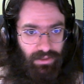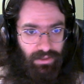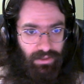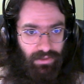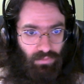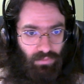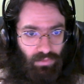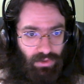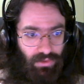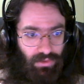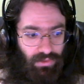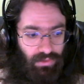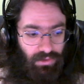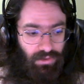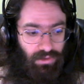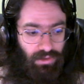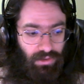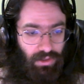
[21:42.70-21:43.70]
with
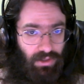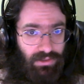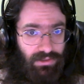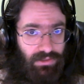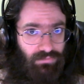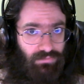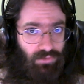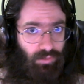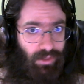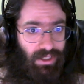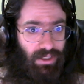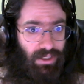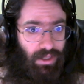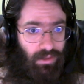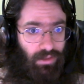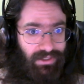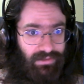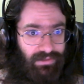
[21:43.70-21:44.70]
lots of repeated
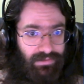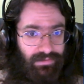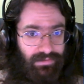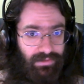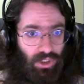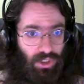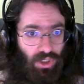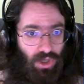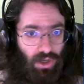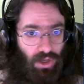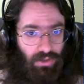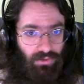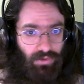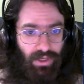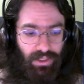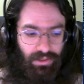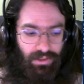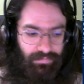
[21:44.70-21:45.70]
elements? Not
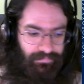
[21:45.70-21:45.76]
great.